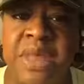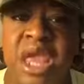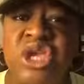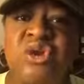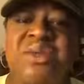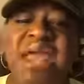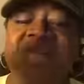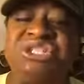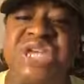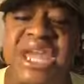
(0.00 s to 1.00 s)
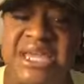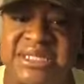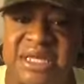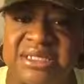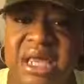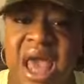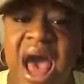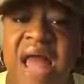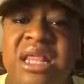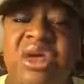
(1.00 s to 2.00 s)
You need Jesus.
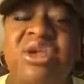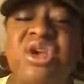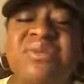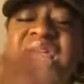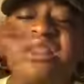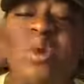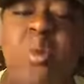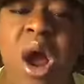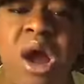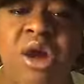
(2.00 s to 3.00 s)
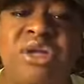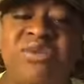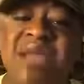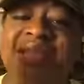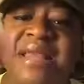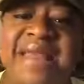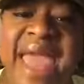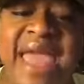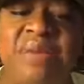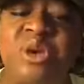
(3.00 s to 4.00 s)
Hallelujah. You need the word. You need the
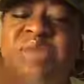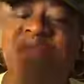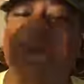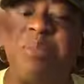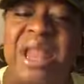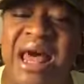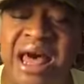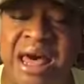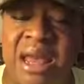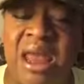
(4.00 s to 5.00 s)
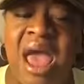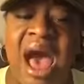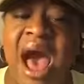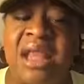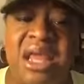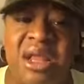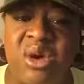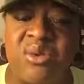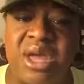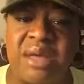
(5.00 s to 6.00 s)
name. You need the blood.
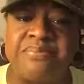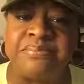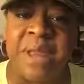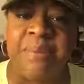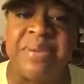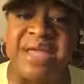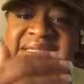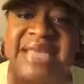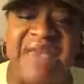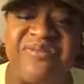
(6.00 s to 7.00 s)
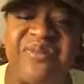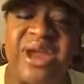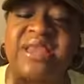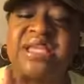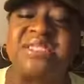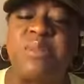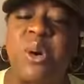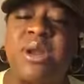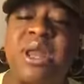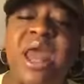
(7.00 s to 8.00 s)
Hallelujah. Be set free this
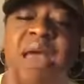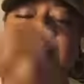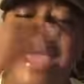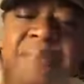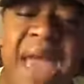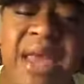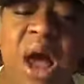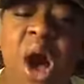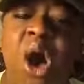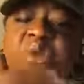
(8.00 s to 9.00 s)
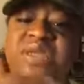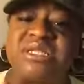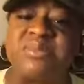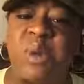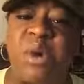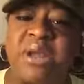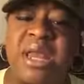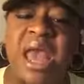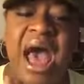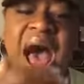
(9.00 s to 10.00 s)
morning. Be made whole this
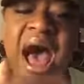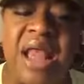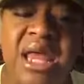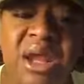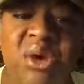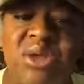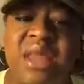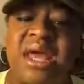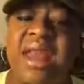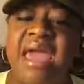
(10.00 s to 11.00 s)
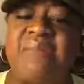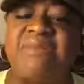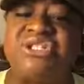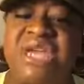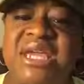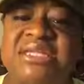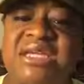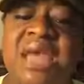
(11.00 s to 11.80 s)
morning. Hallelujah. In the name of Jesus,